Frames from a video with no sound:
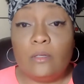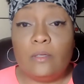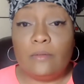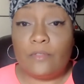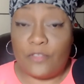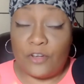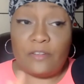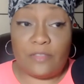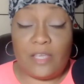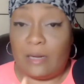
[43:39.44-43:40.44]
The
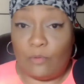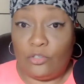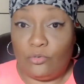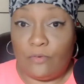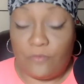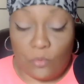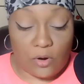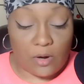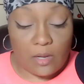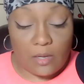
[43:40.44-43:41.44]
third thing, and I'm only doing
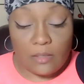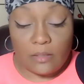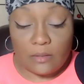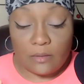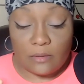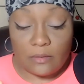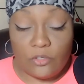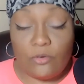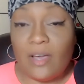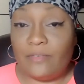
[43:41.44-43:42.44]
4,
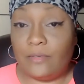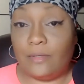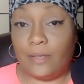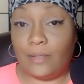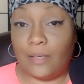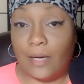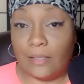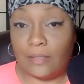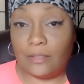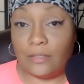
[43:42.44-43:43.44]
you have to
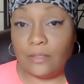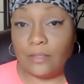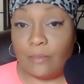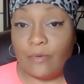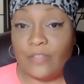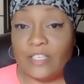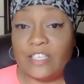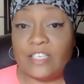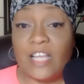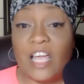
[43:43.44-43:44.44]
acknowledge some of the
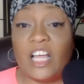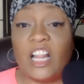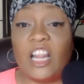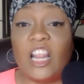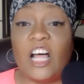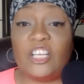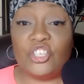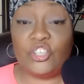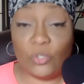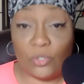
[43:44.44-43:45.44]

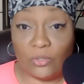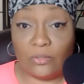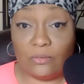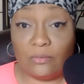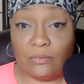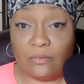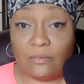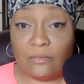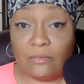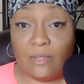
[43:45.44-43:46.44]
psychological
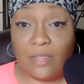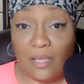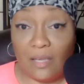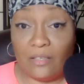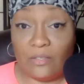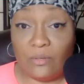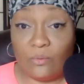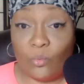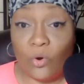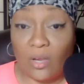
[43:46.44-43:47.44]
things
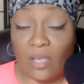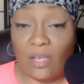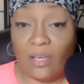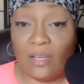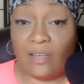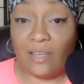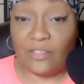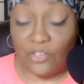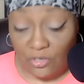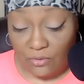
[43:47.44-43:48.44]
working
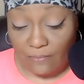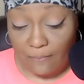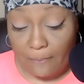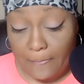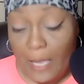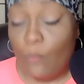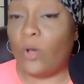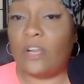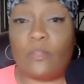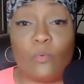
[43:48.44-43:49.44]
against you. And
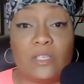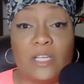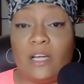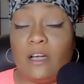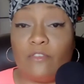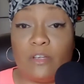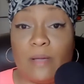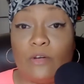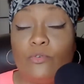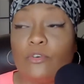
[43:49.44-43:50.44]
one of the ones that I cover in
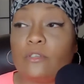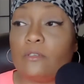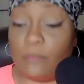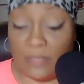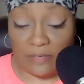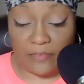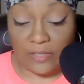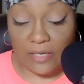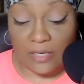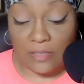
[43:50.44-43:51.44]
my course
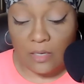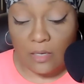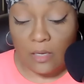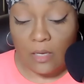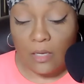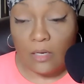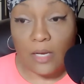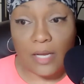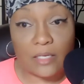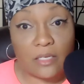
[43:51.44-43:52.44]
specifically is
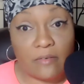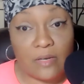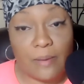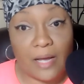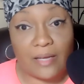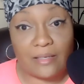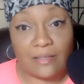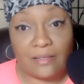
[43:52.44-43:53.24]
negativity bias.